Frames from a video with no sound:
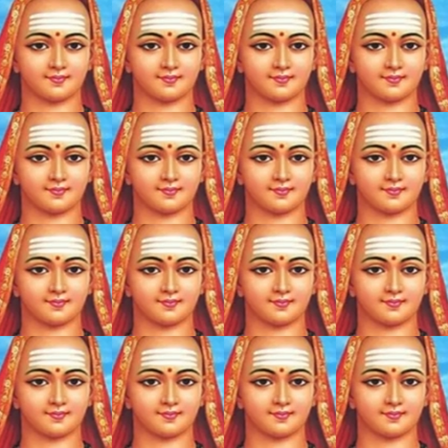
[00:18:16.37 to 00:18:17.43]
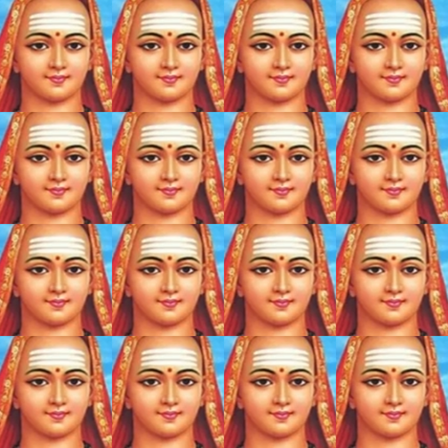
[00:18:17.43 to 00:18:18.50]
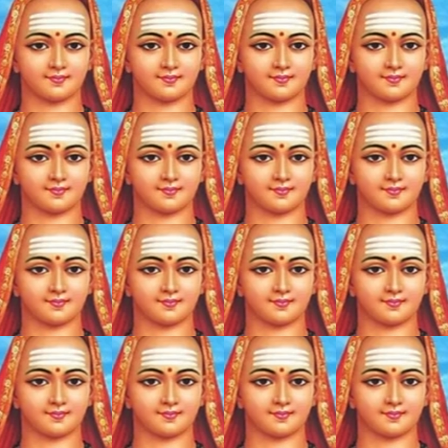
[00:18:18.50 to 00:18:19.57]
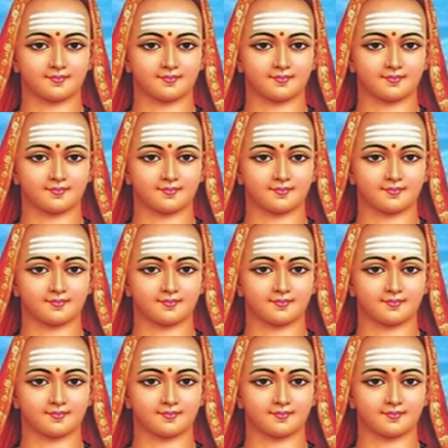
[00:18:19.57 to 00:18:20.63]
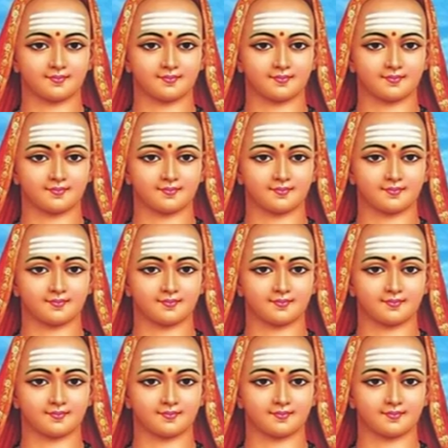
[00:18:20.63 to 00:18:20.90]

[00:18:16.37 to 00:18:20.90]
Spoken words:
The face doesn't move, so there is nothing to read.